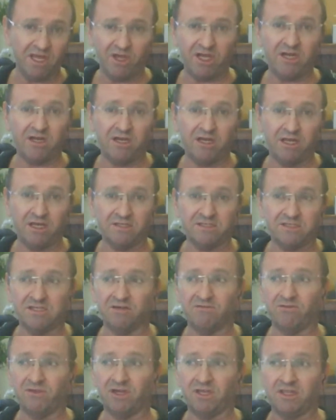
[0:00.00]
And when we're
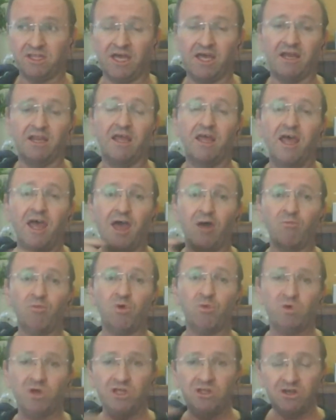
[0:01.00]
using all these streaming
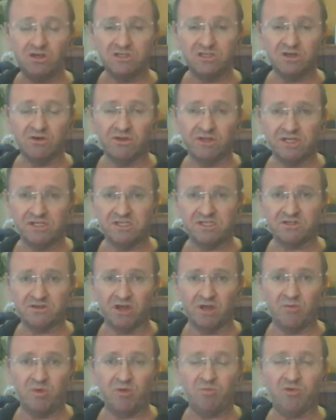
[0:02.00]
programs, this is where if you're
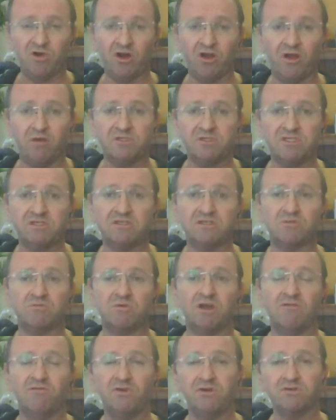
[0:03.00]
streaming,
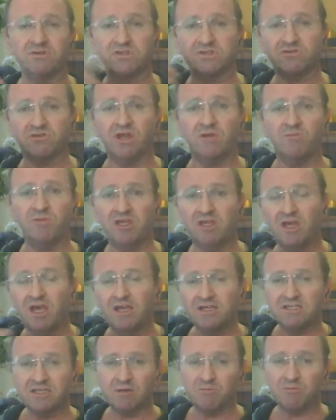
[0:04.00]
sometimes I'm streaming
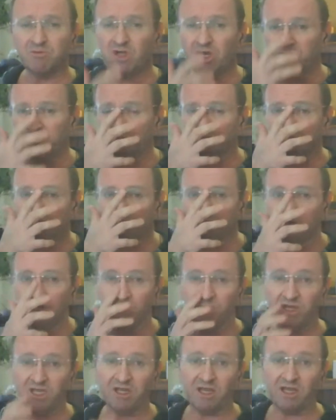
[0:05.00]
8 to 10
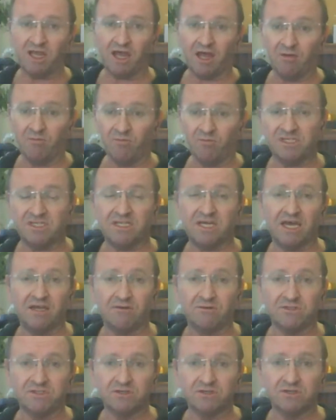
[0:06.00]
hours a day on Zoom
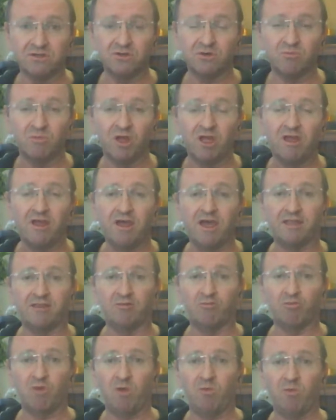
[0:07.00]
at the moment.
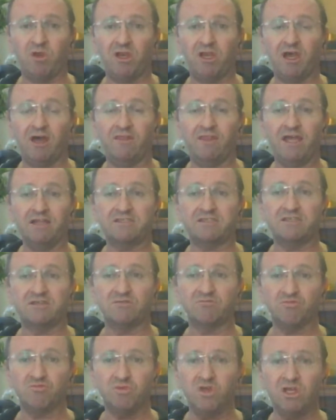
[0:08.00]
Now that's,
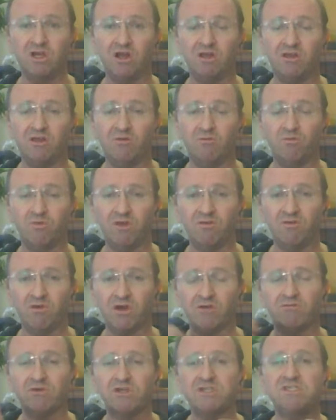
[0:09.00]
you've got to
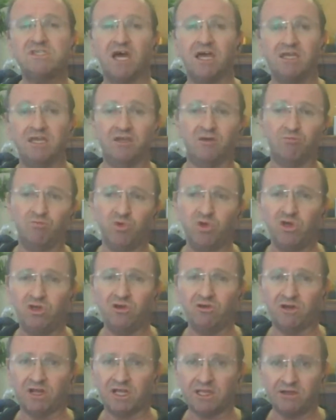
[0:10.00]
restart your computer and
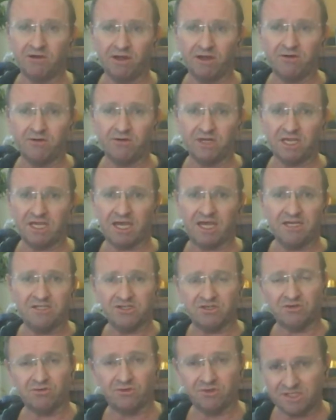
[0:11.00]
clear out all your cache and all
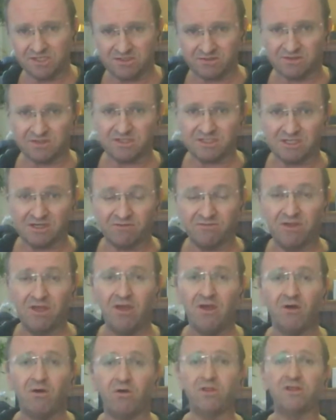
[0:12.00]
this sort of stuff, all
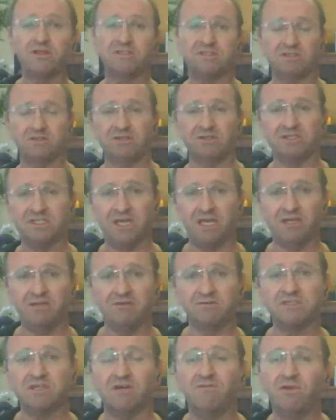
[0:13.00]
this sort of technical stuff.
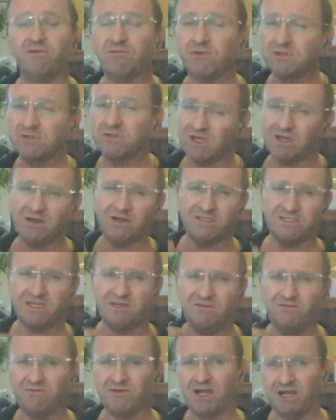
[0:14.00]
You've also got to
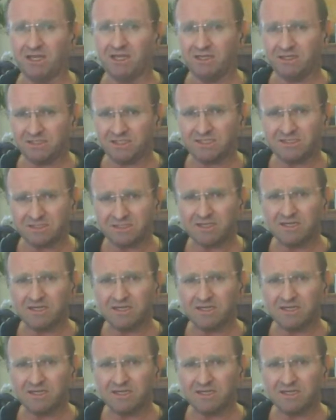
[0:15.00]
defrag your disk.